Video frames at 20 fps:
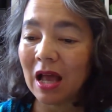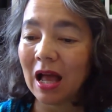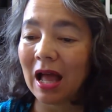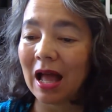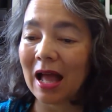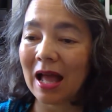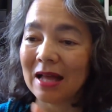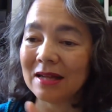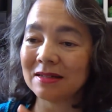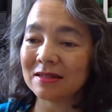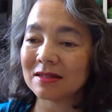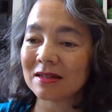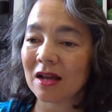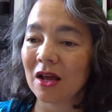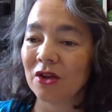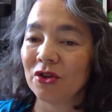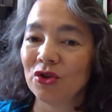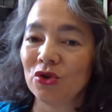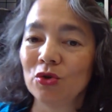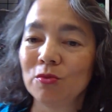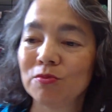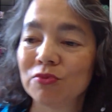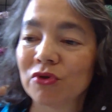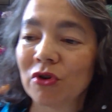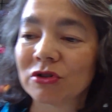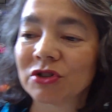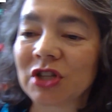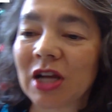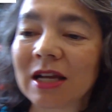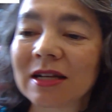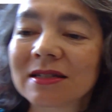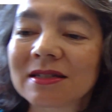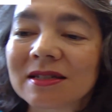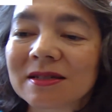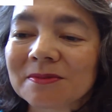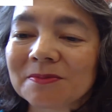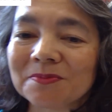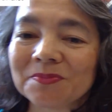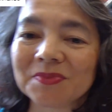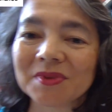and a new
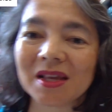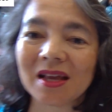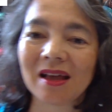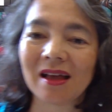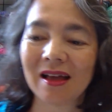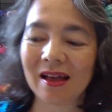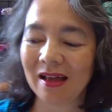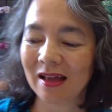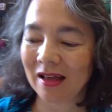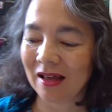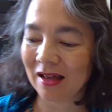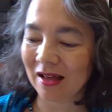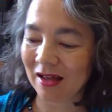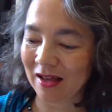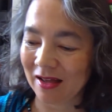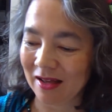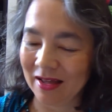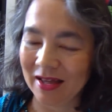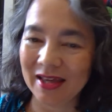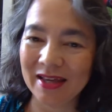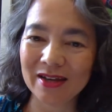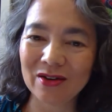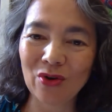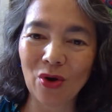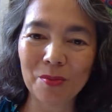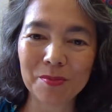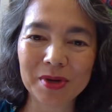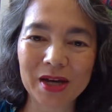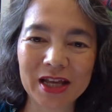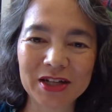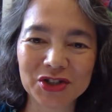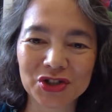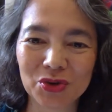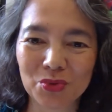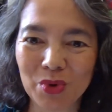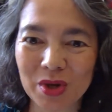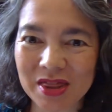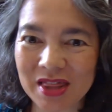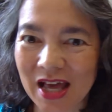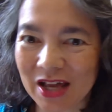project in combination
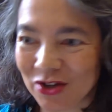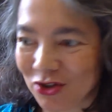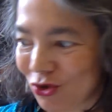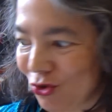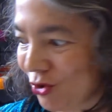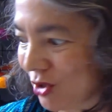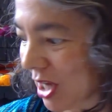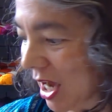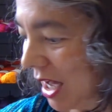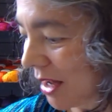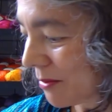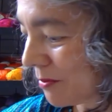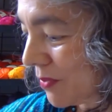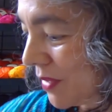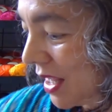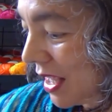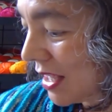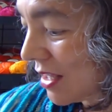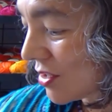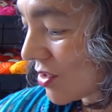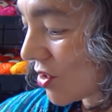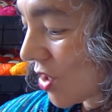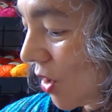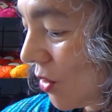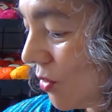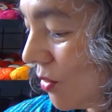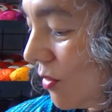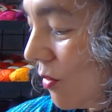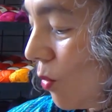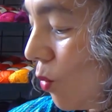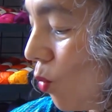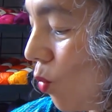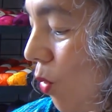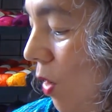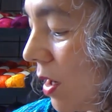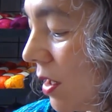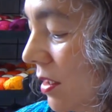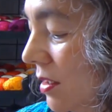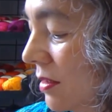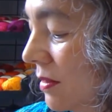with that new yarn. So
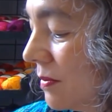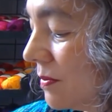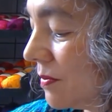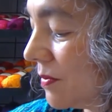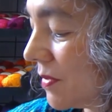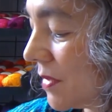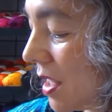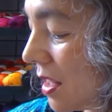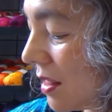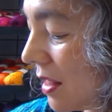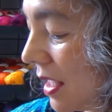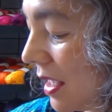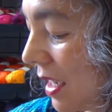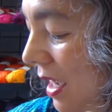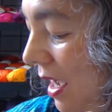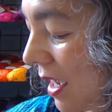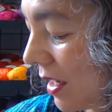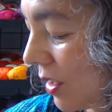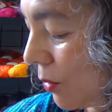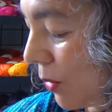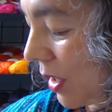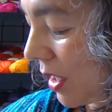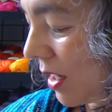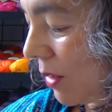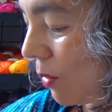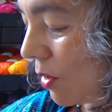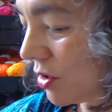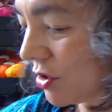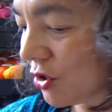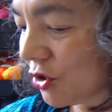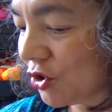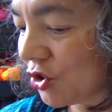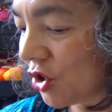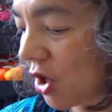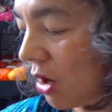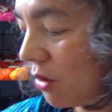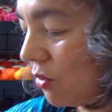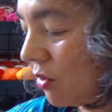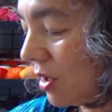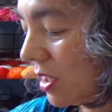one thing I quickly want to
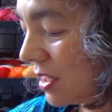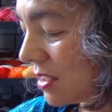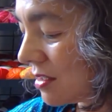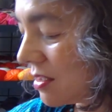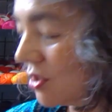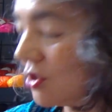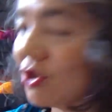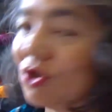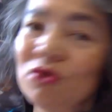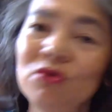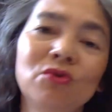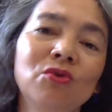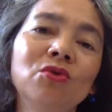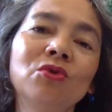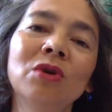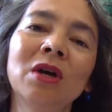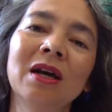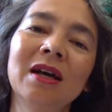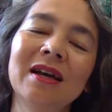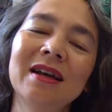show you is the new